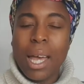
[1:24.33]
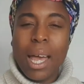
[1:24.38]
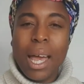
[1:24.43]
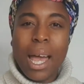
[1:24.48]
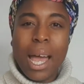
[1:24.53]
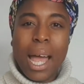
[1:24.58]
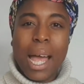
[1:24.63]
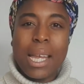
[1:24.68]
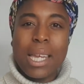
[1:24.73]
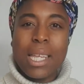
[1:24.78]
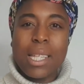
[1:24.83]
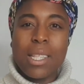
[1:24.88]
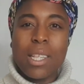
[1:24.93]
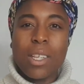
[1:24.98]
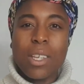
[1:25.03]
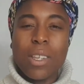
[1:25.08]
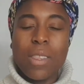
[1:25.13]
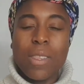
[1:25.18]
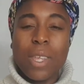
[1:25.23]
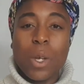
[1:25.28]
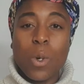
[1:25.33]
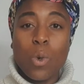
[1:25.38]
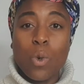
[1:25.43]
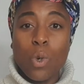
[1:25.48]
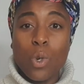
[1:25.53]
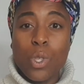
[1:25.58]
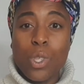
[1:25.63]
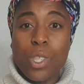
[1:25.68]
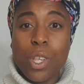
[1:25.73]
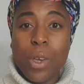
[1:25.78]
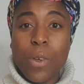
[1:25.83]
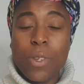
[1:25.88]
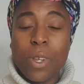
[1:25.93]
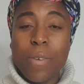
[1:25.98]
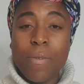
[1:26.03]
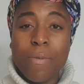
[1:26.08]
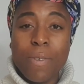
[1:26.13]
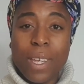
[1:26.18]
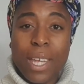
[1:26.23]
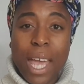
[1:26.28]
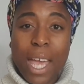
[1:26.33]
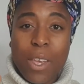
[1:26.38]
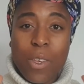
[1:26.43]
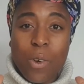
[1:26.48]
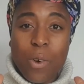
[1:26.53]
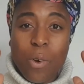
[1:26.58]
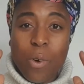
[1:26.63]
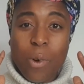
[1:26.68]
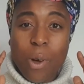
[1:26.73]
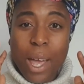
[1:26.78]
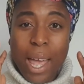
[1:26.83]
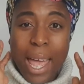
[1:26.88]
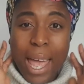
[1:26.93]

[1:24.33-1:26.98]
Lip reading: And it's a good thing also, don't forget your